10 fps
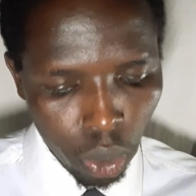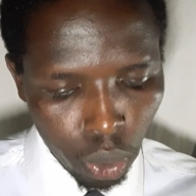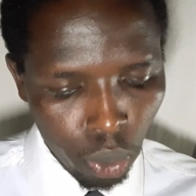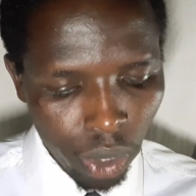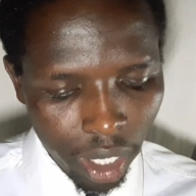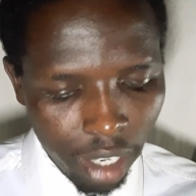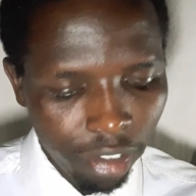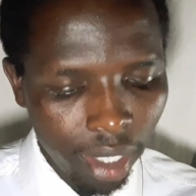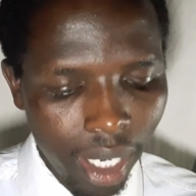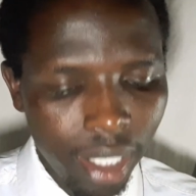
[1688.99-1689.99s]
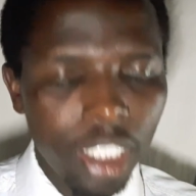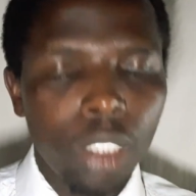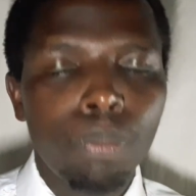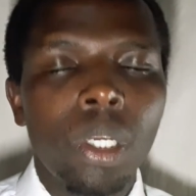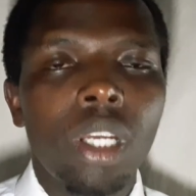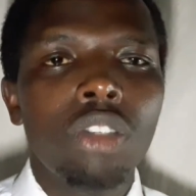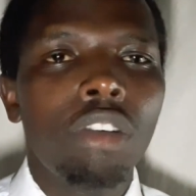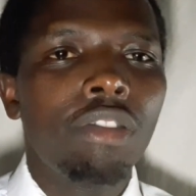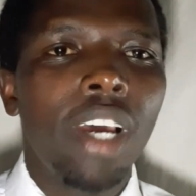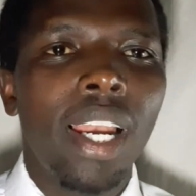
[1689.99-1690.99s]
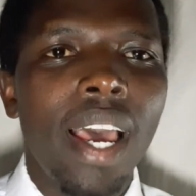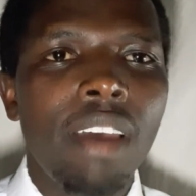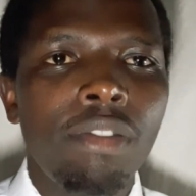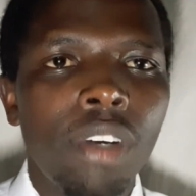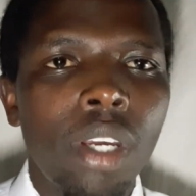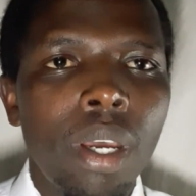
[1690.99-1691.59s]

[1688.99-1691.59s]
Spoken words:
through the difficult experience of your life.